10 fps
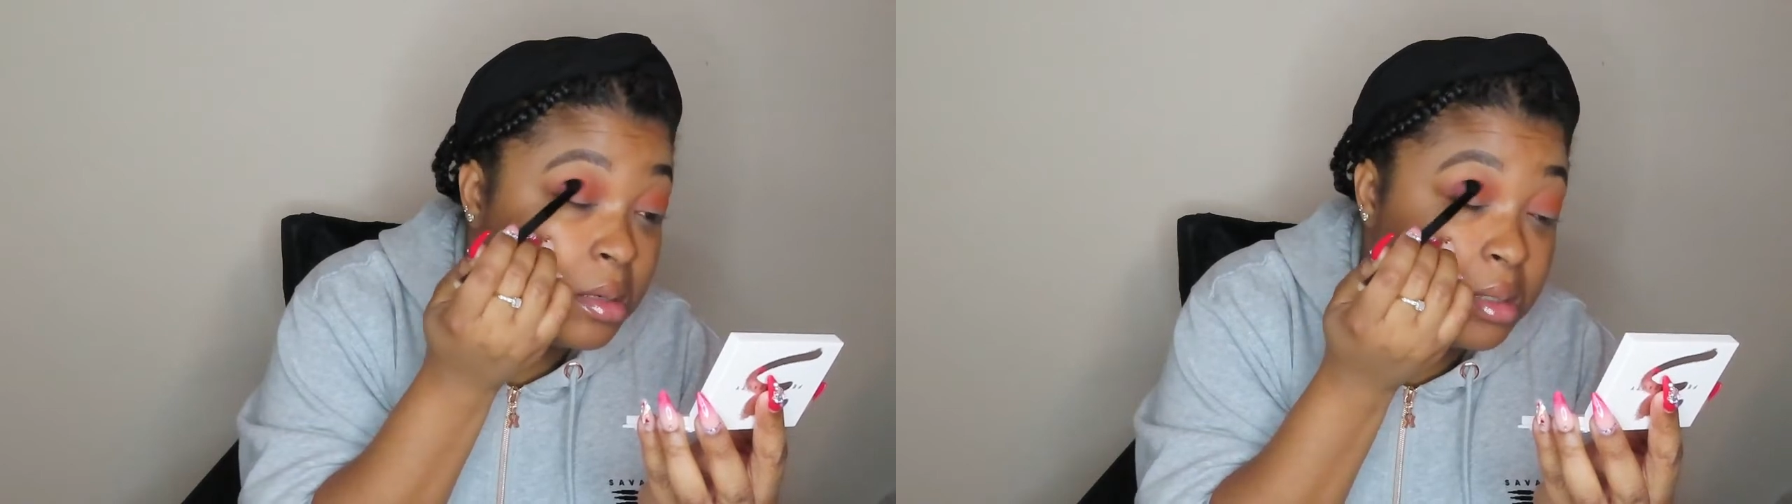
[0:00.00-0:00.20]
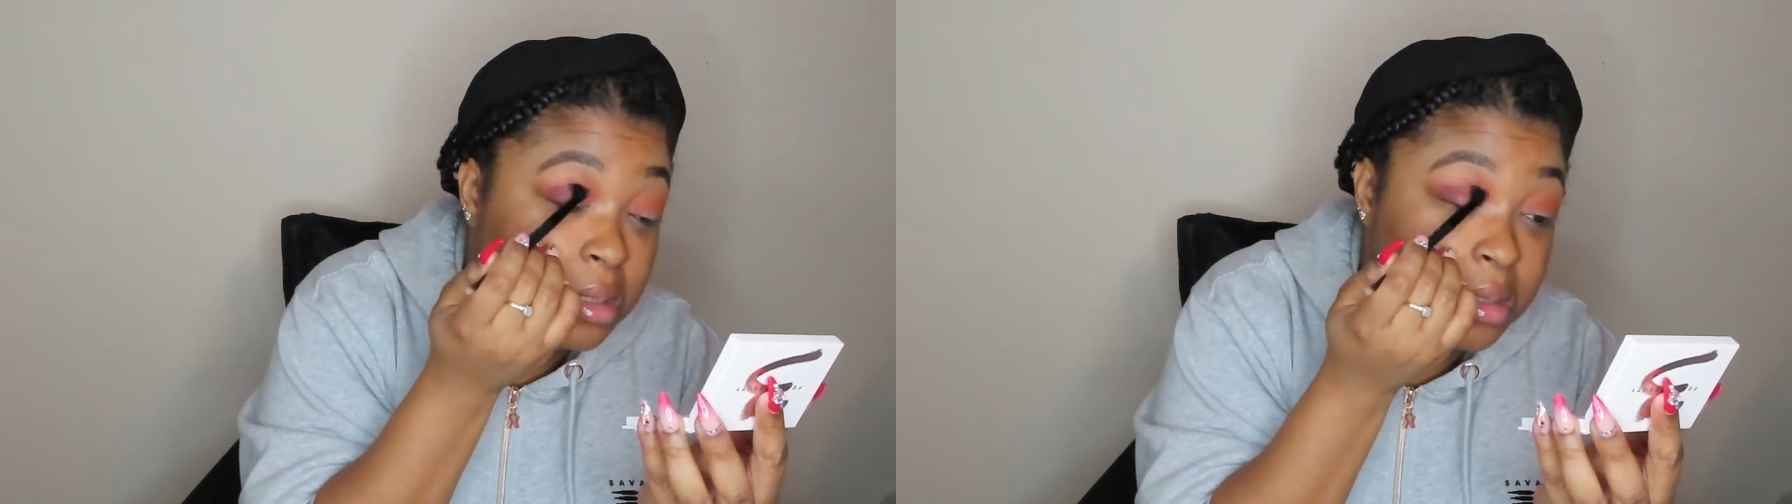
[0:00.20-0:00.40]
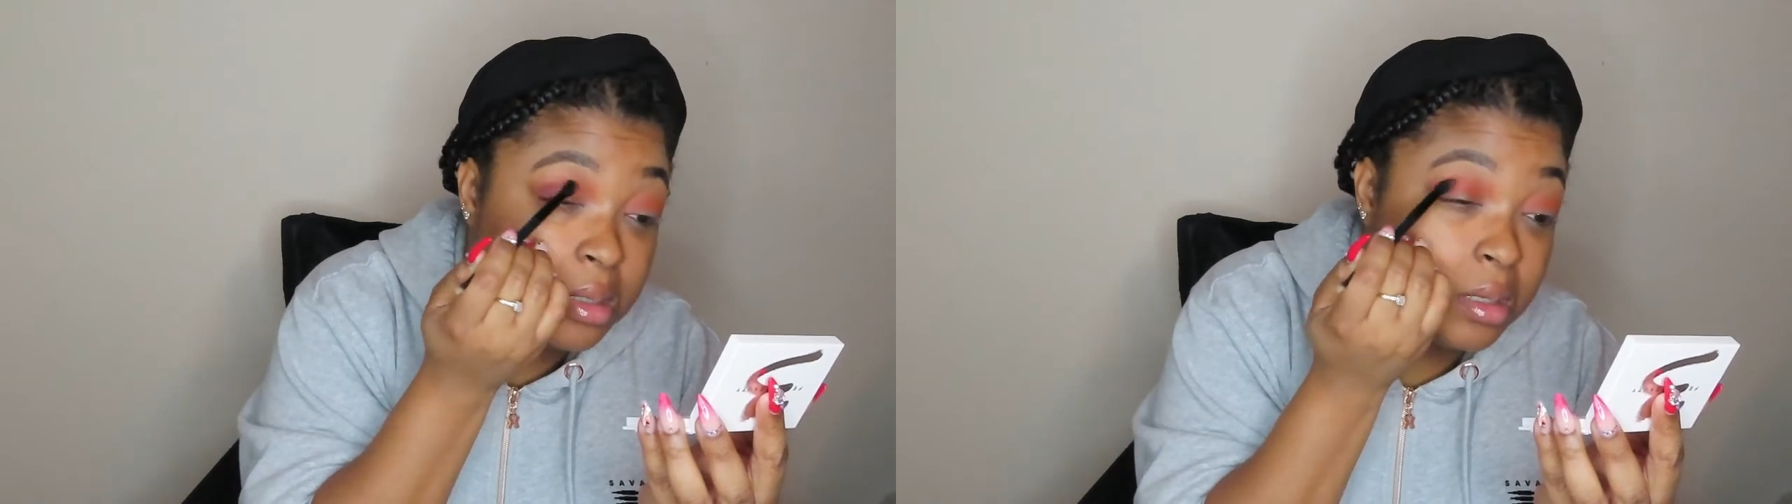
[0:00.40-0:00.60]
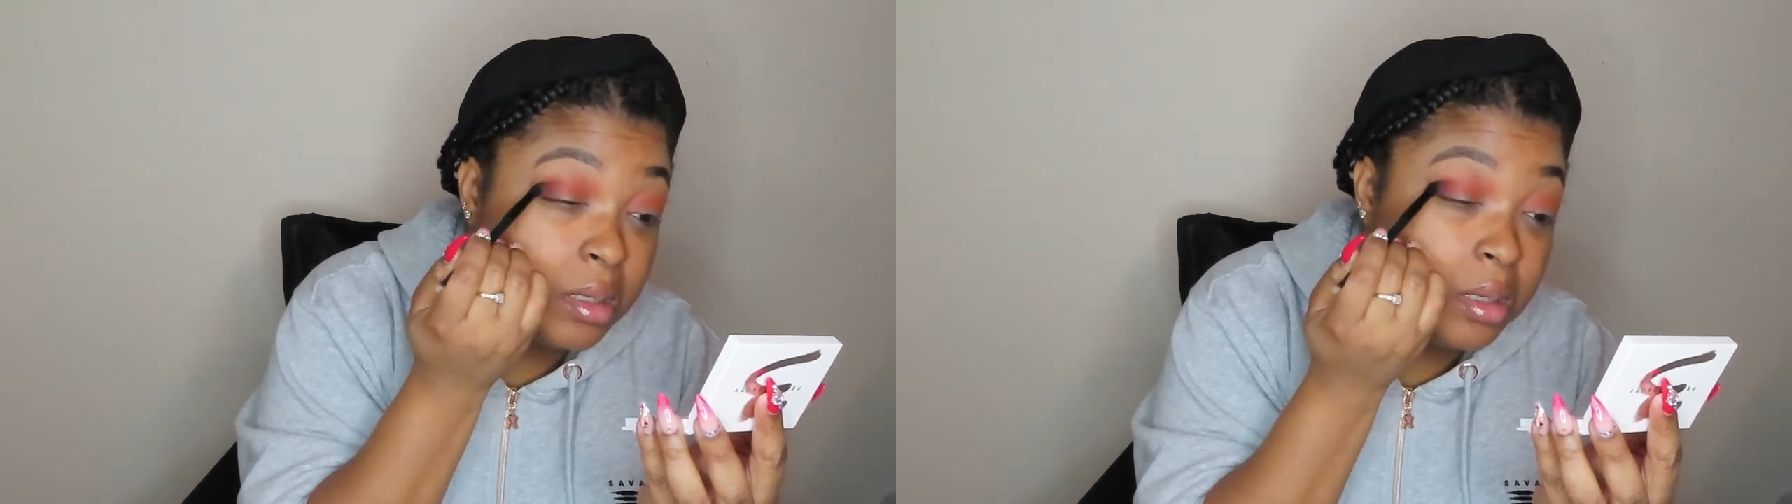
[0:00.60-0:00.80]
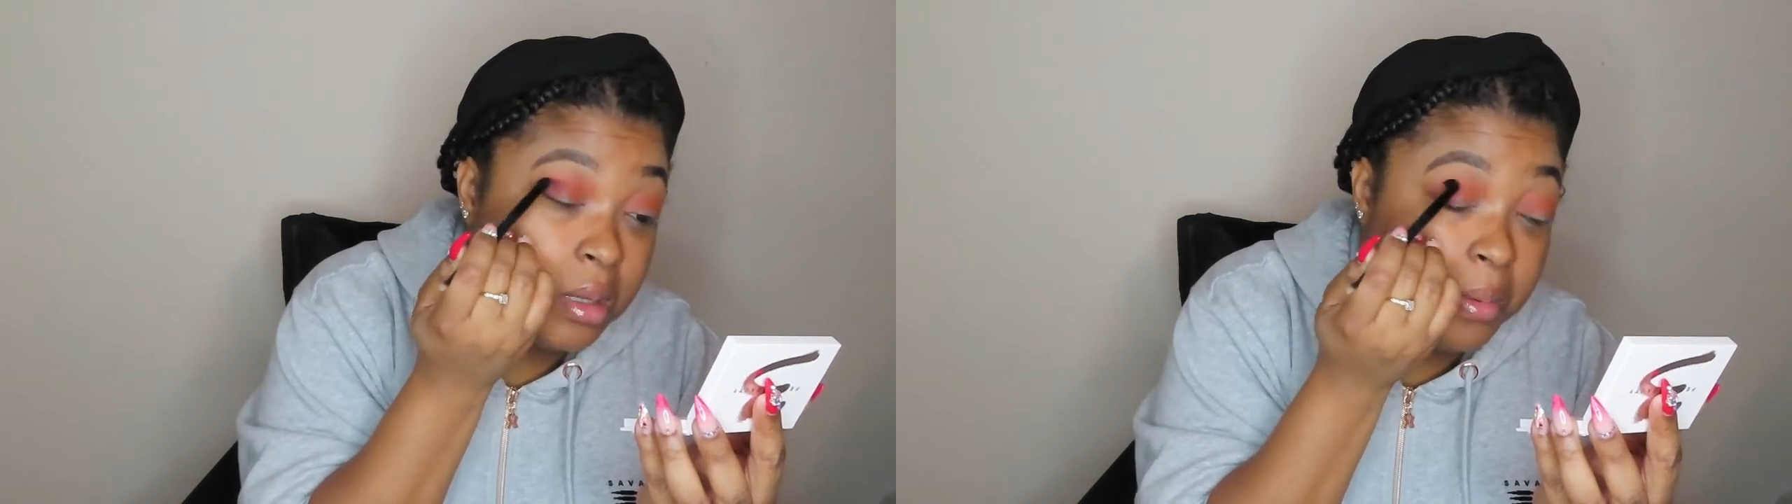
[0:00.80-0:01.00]
just
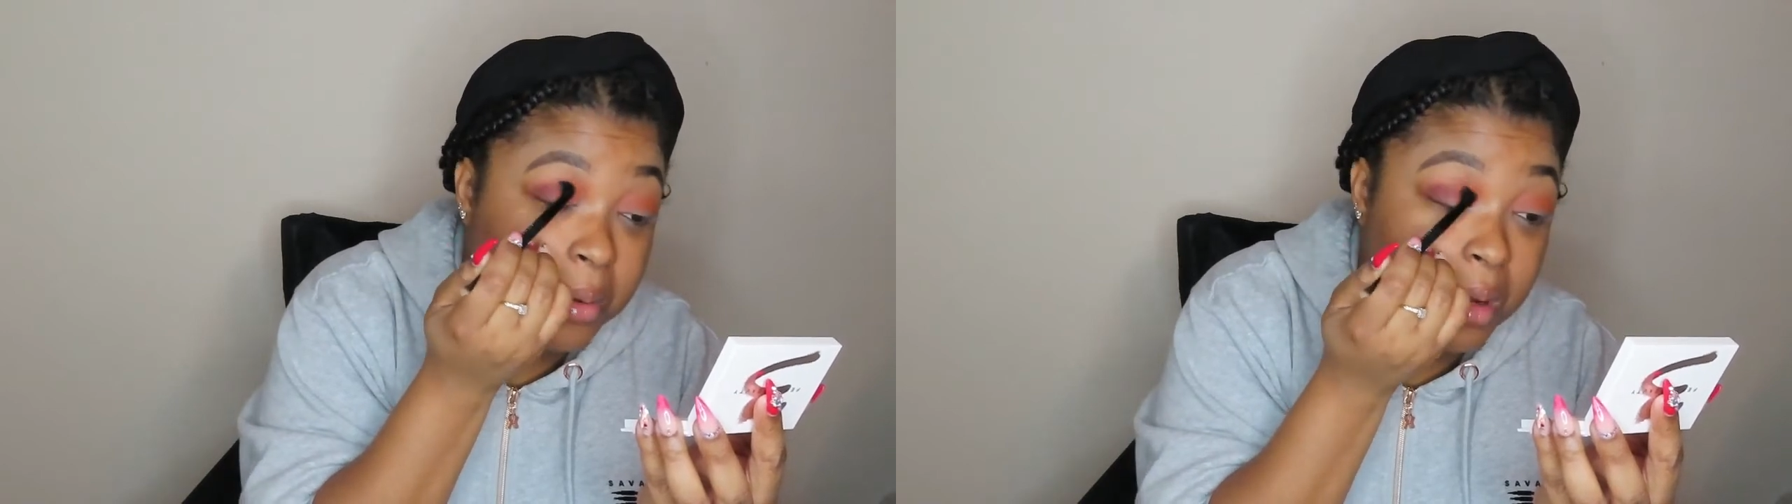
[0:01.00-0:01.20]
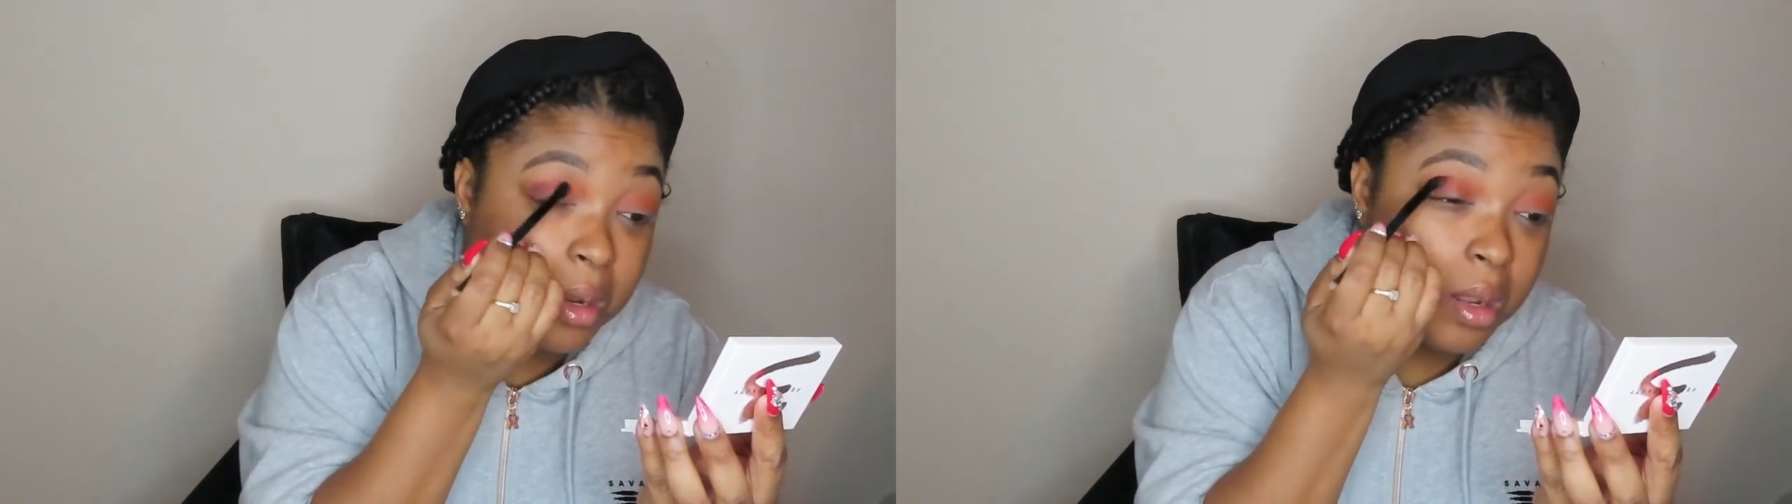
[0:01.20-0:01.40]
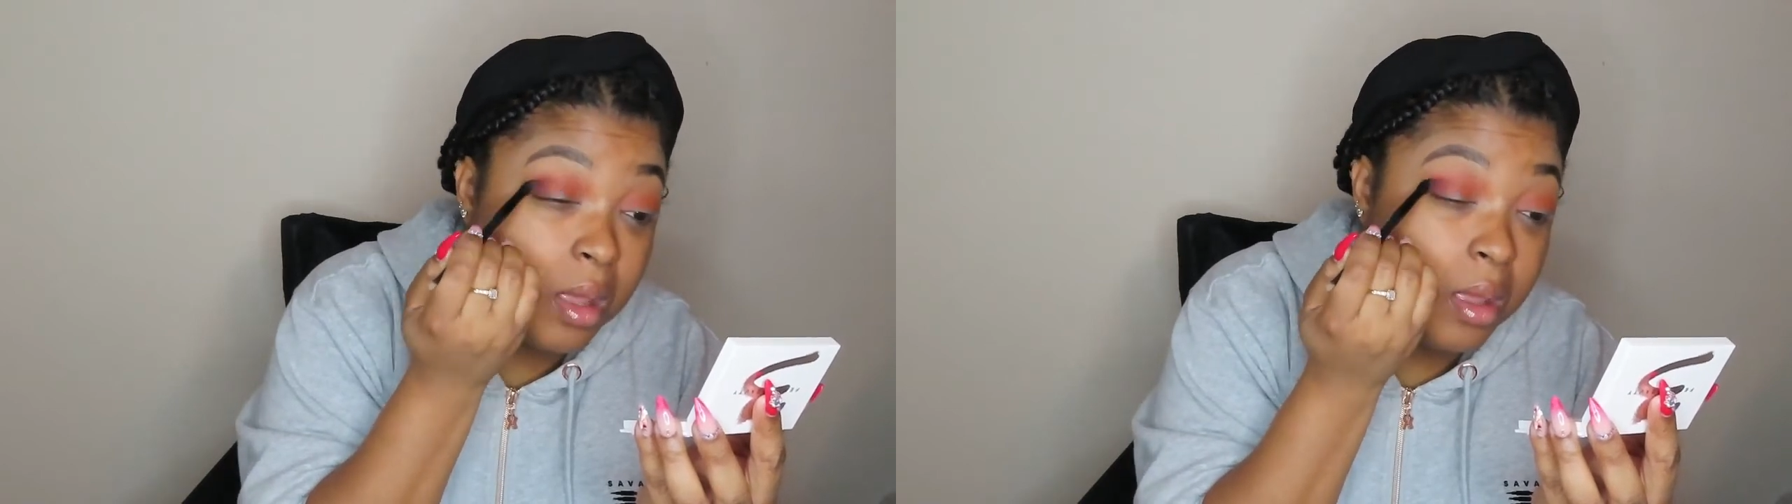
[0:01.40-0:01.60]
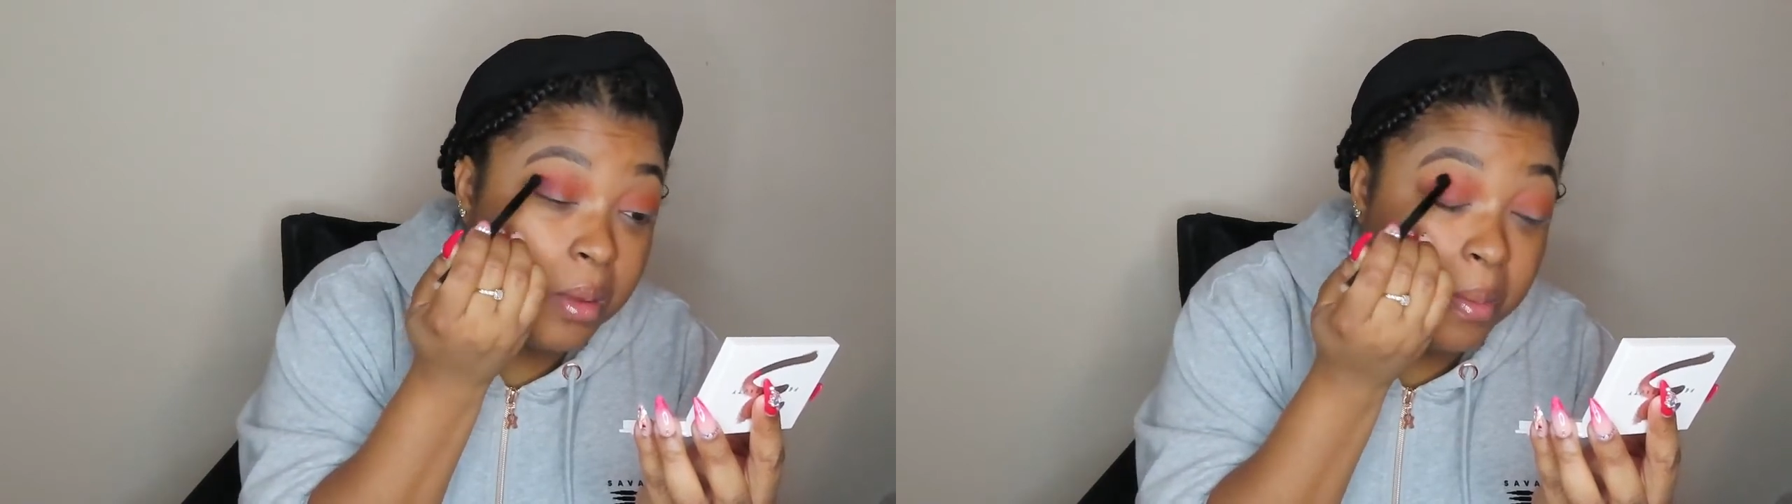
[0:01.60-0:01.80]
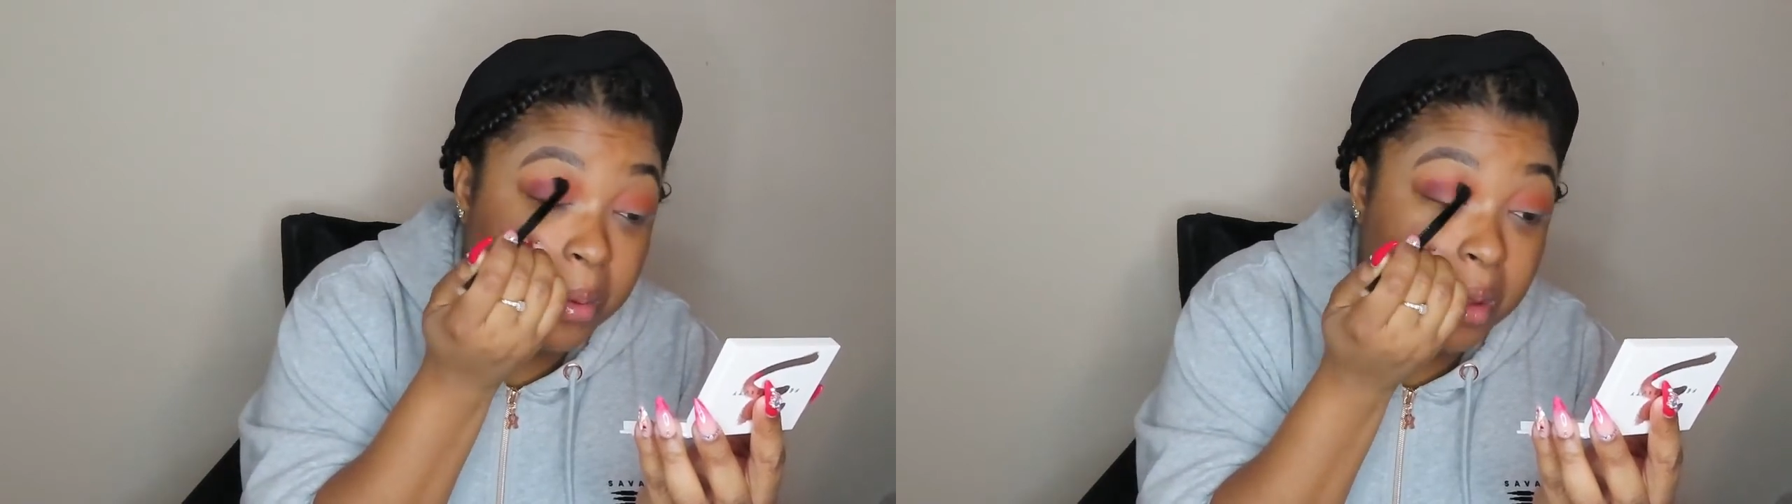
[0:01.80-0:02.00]
to deepen it
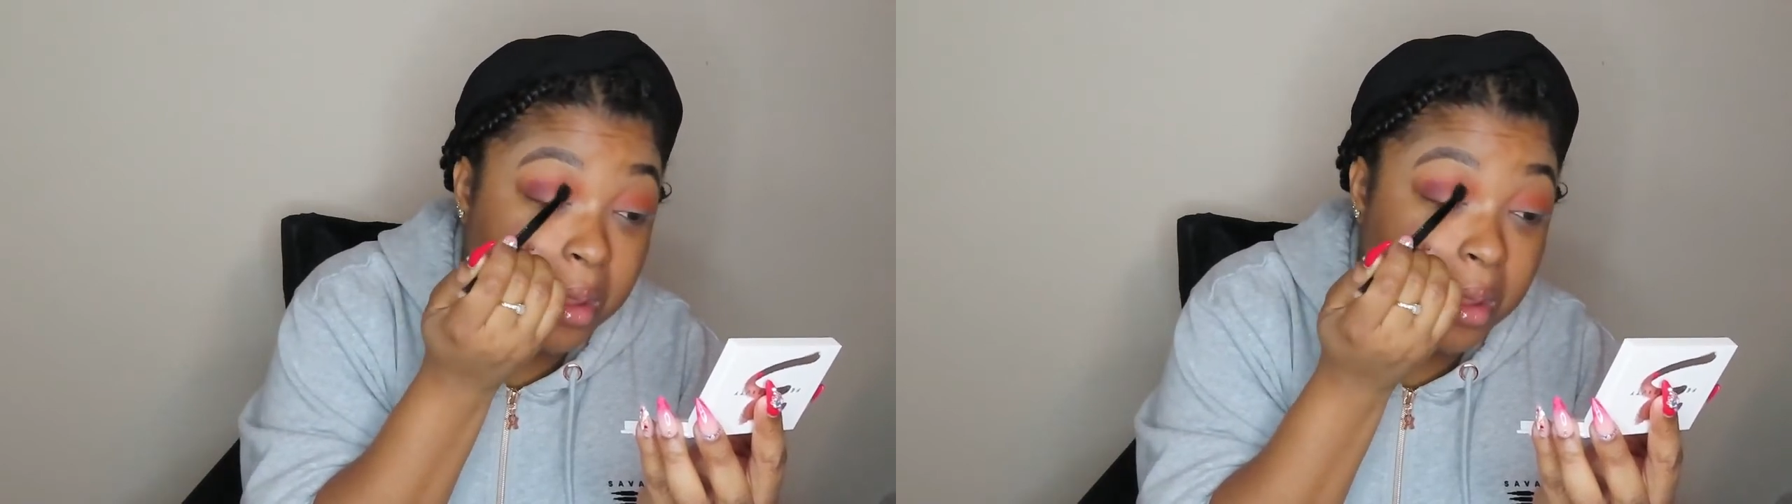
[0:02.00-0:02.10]
up.